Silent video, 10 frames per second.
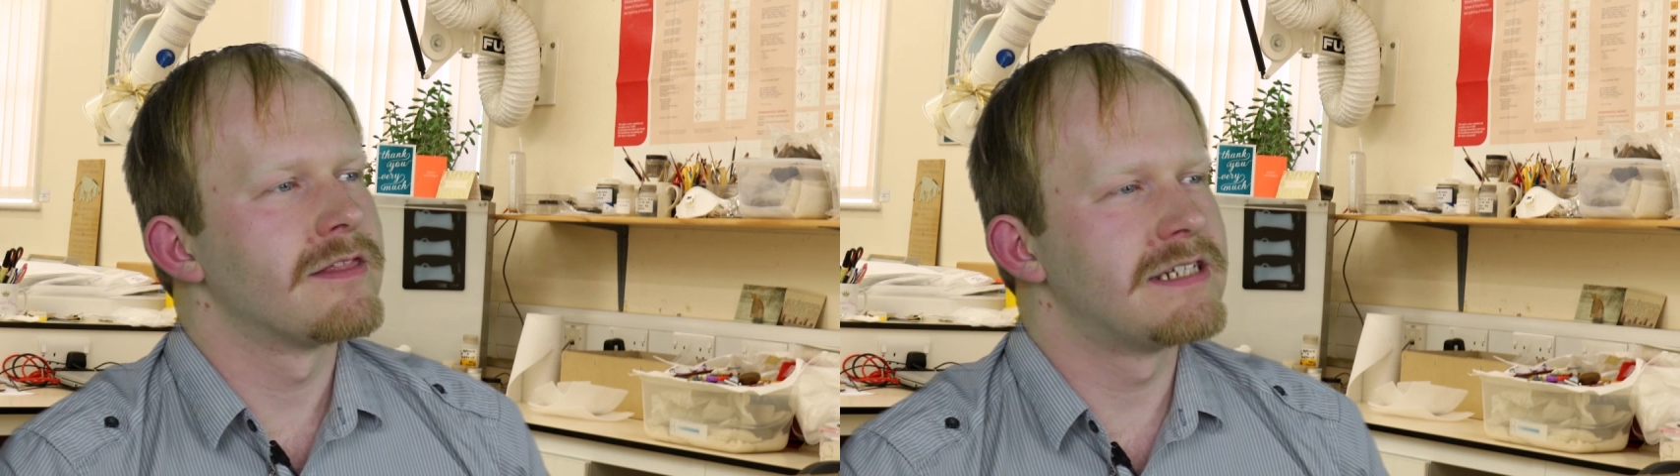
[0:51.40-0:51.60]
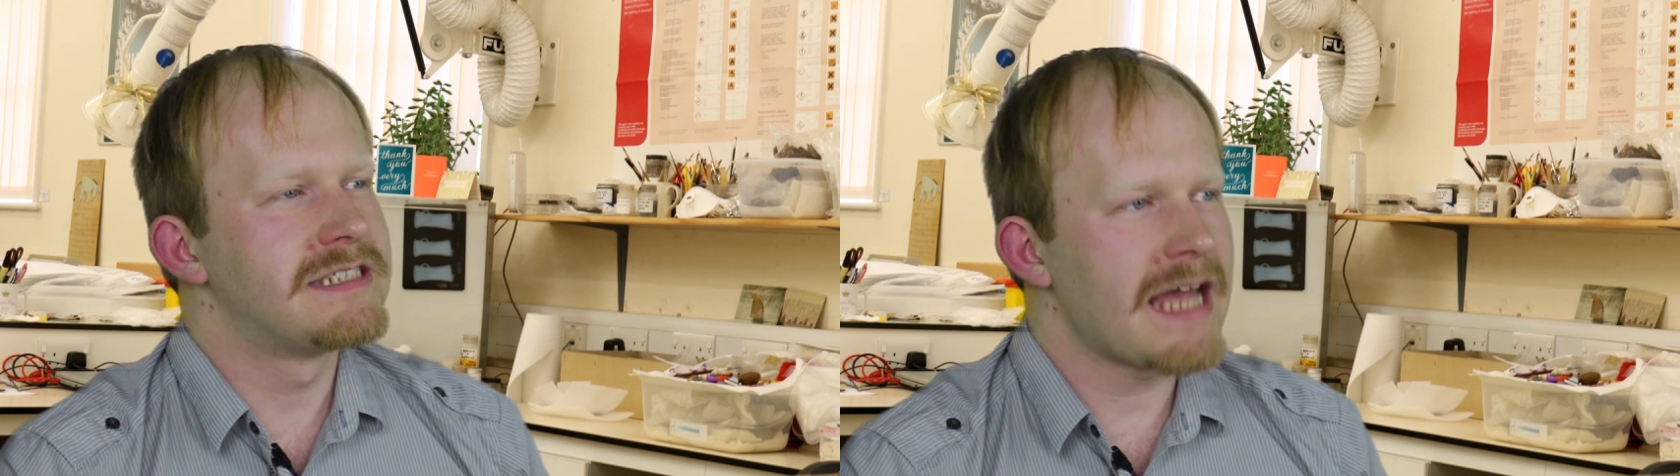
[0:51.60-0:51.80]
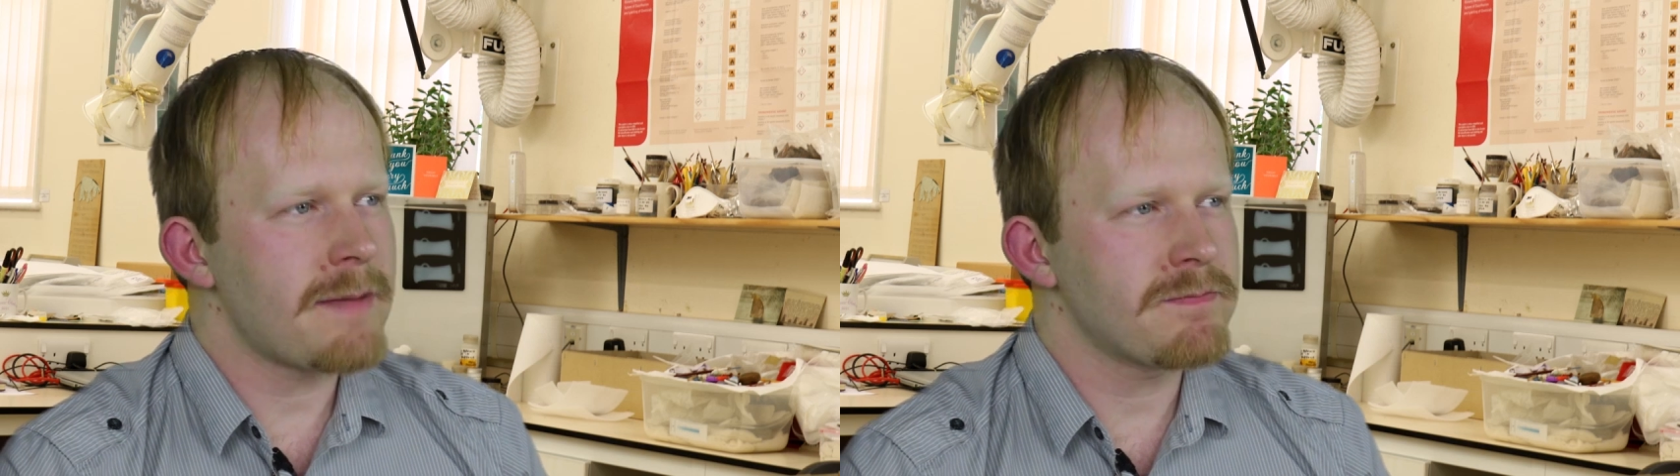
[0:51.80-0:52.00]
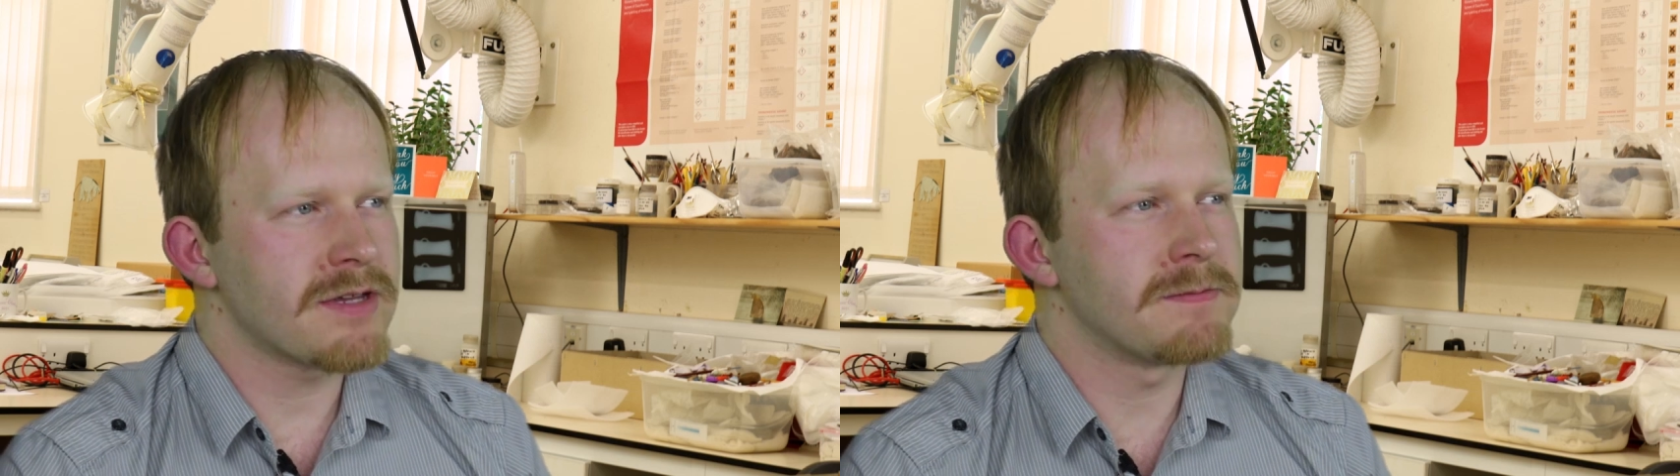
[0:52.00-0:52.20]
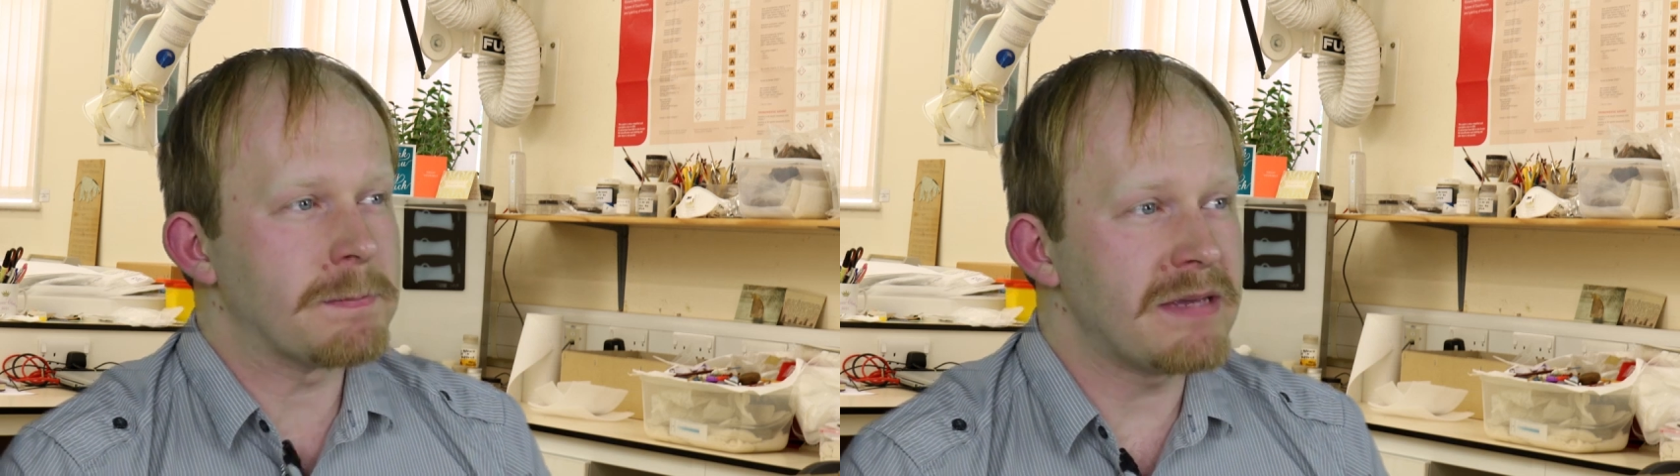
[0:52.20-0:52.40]
The damp
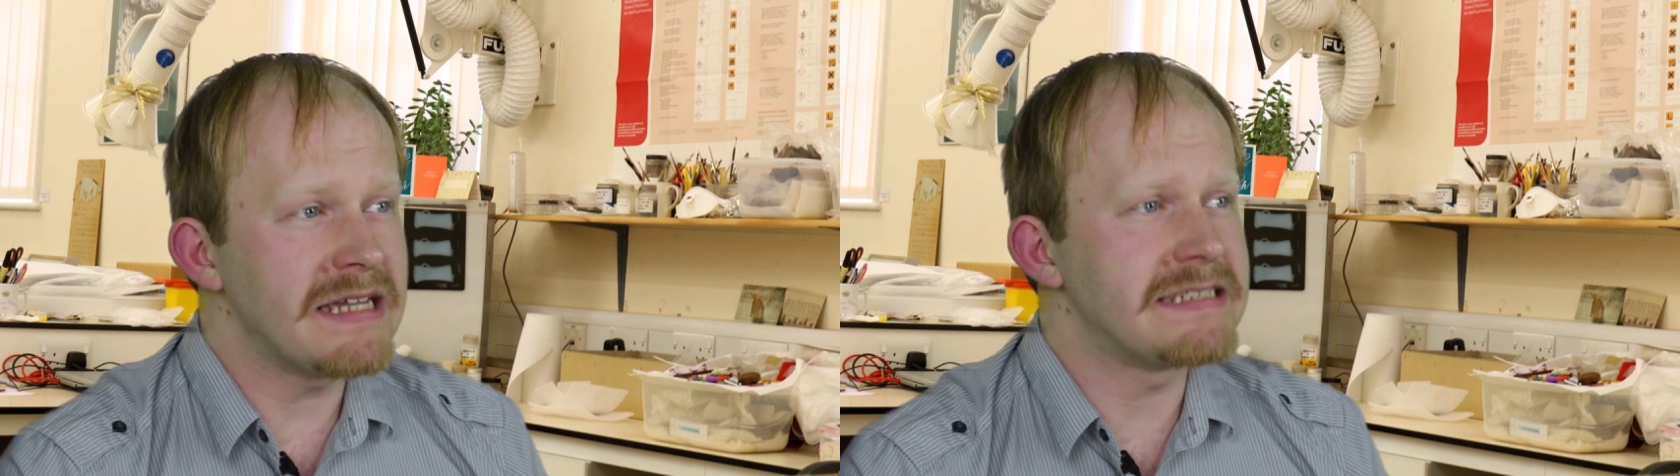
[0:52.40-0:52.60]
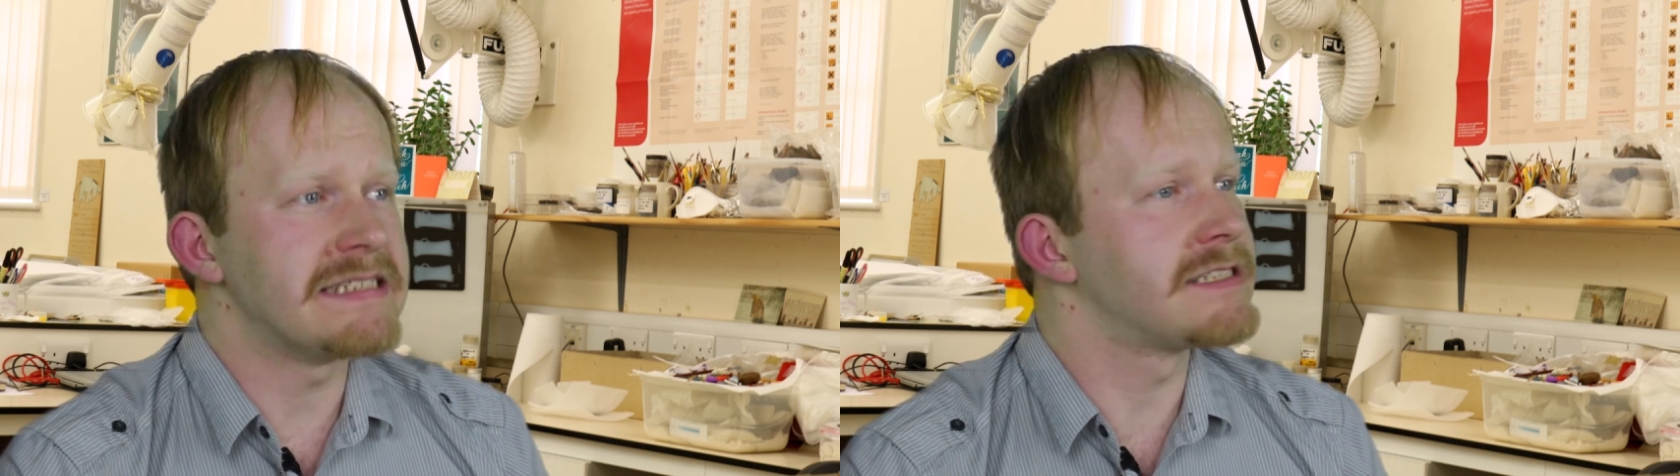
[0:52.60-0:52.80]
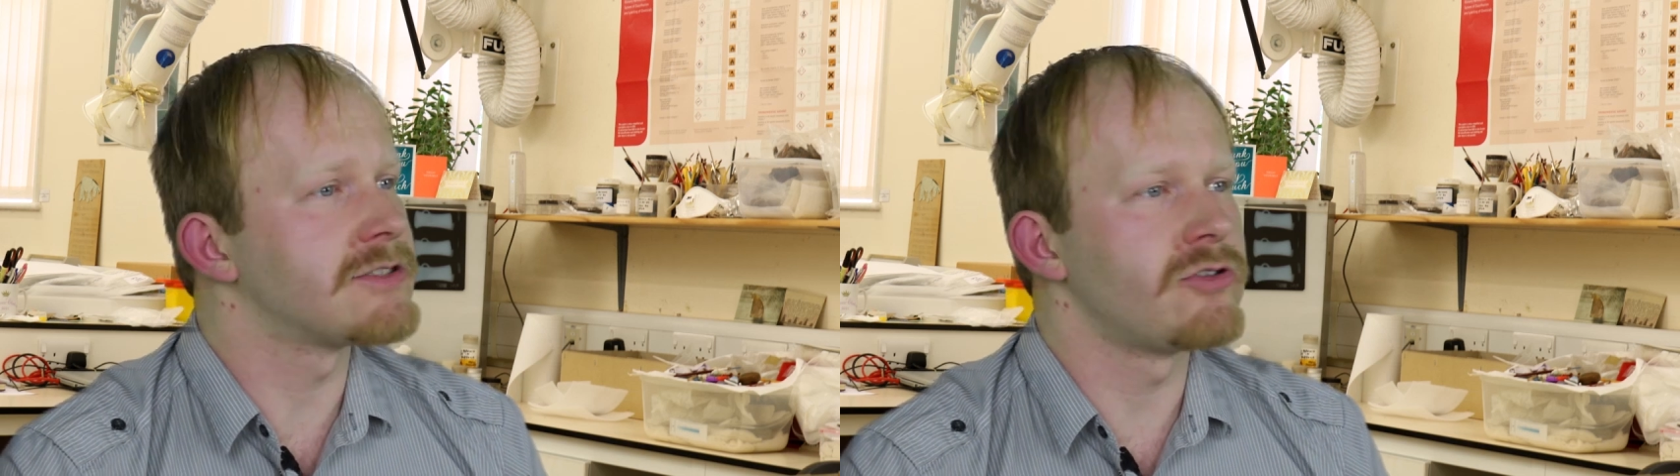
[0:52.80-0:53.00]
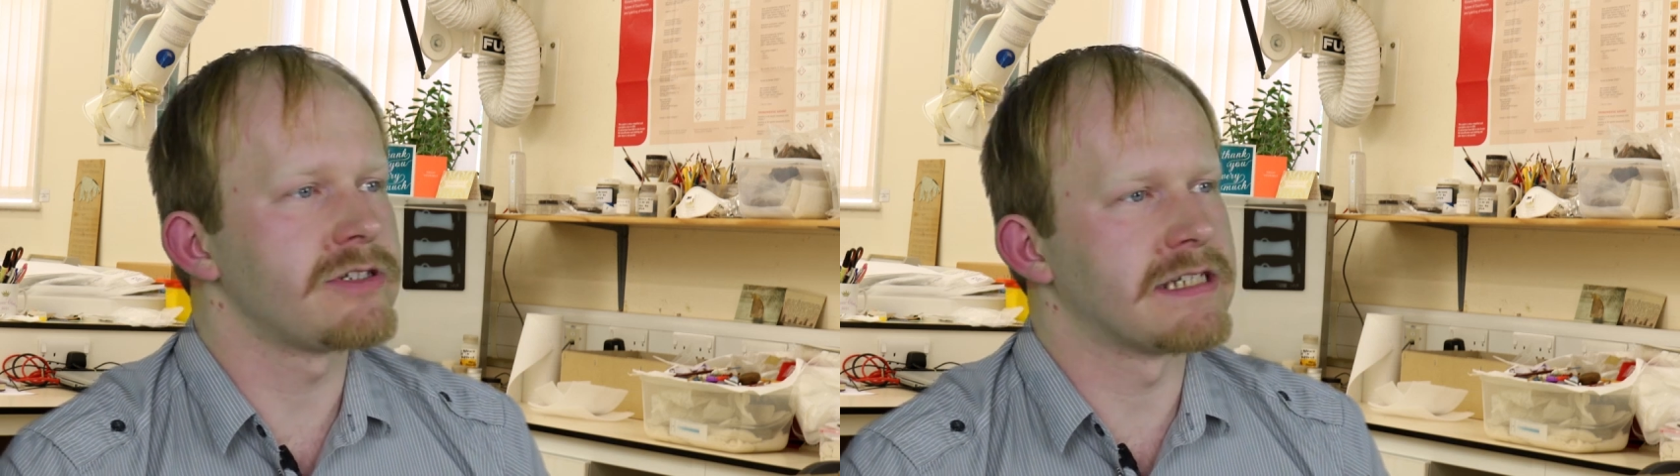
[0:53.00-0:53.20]
and peaty soil